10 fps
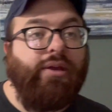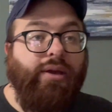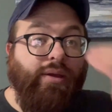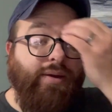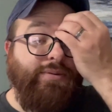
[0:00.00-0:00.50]

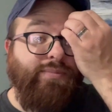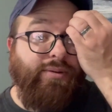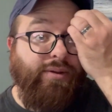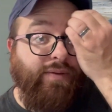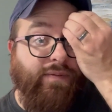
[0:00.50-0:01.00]
that I was
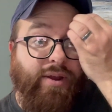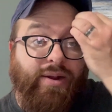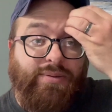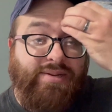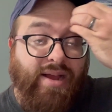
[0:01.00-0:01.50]
really afraid I
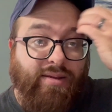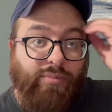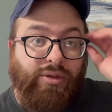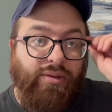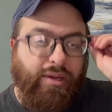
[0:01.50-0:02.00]
was not going
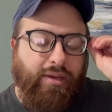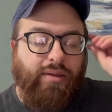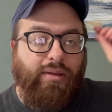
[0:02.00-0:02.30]
to be able to get.